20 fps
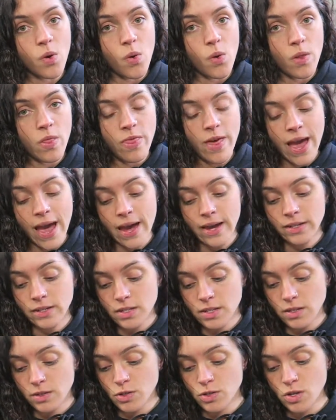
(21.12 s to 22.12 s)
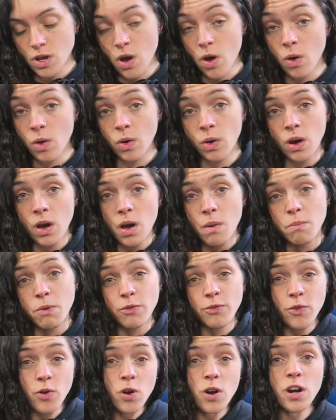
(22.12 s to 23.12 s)
or that. So
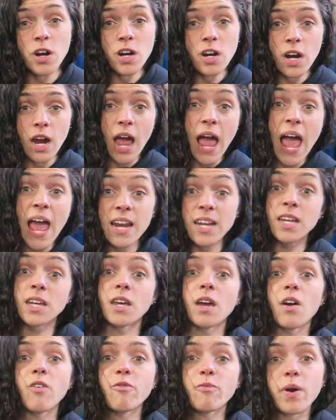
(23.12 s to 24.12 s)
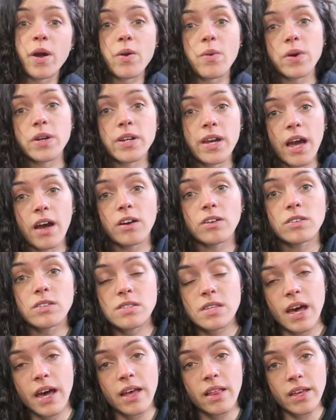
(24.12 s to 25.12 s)
before any of my
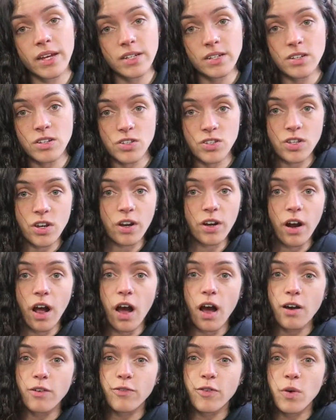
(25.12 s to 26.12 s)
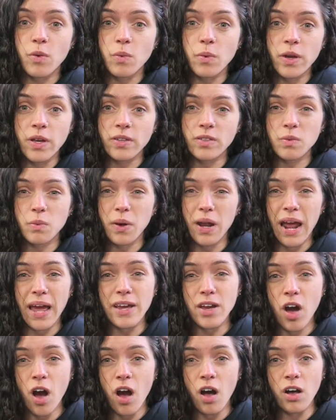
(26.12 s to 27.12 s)
workouts, I like to start off with what
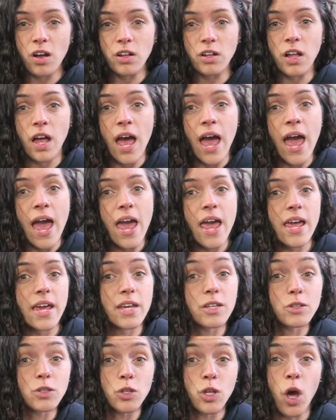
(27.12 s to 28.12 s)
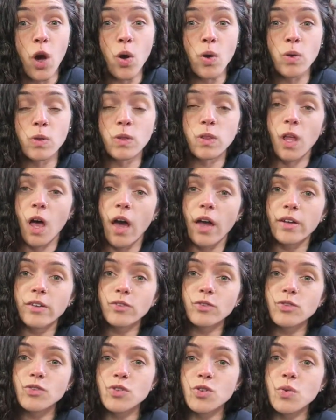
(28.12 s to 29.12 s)
I call a low
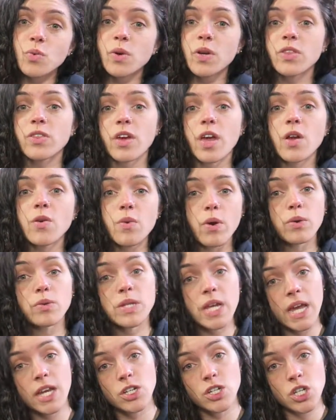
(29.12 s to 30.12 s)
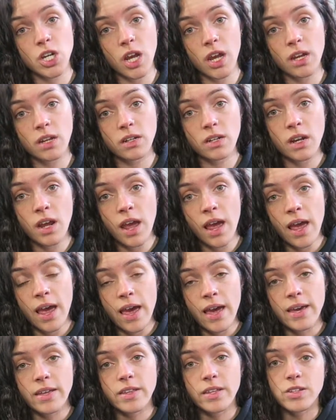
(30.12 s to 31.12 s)
lunge with a rotation.
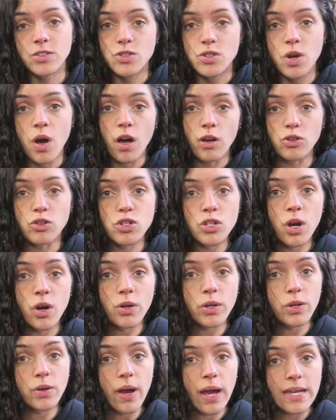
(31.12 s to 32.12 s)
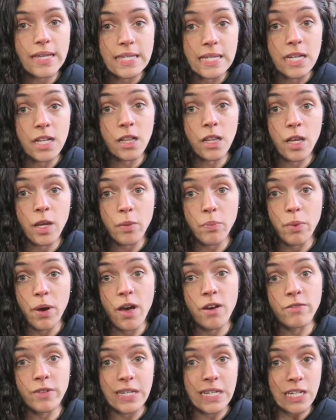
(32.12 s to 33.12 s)
And then so I'll show you guys a clip
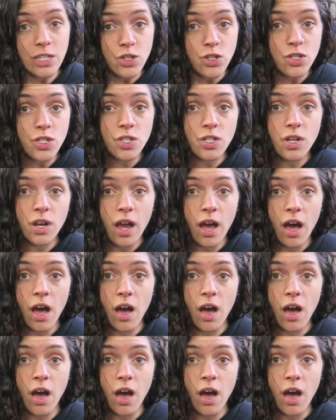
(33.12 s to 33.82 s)
of each